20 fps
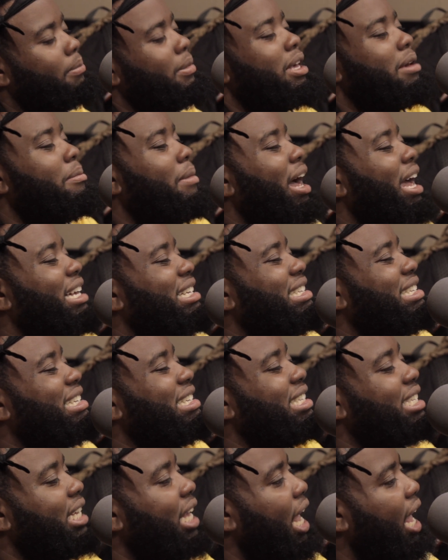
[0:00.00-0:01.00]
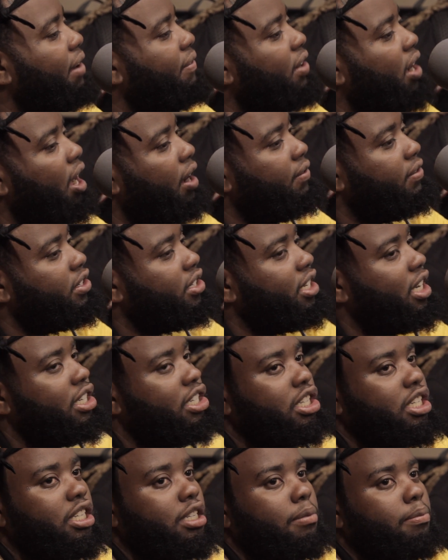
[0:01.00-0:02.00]
Me and my assistant have
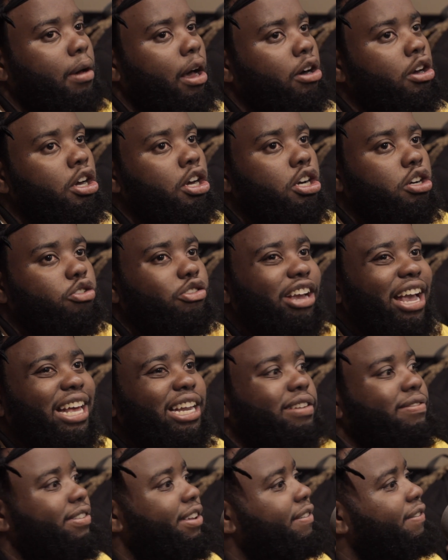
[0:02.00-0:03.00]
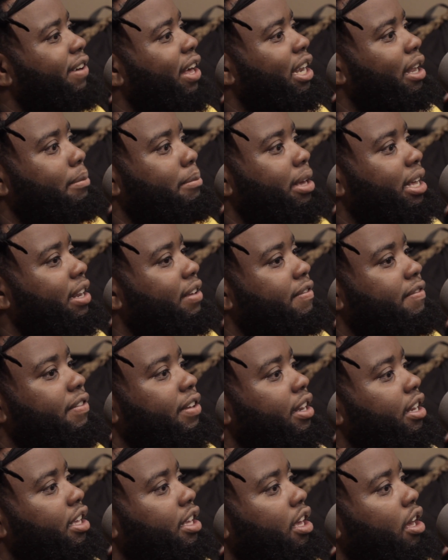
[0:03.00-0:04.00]
conversations about creative development and
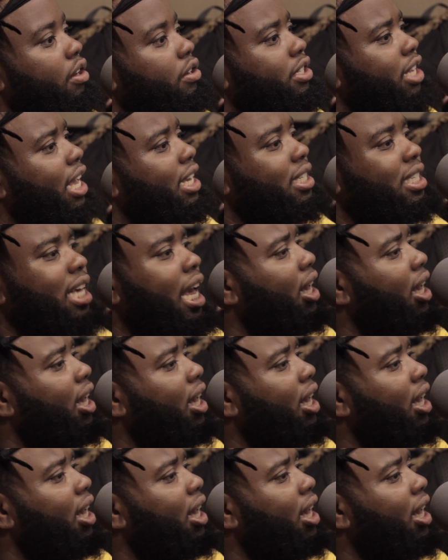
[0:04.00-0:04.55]
videos. Like mm -hmm.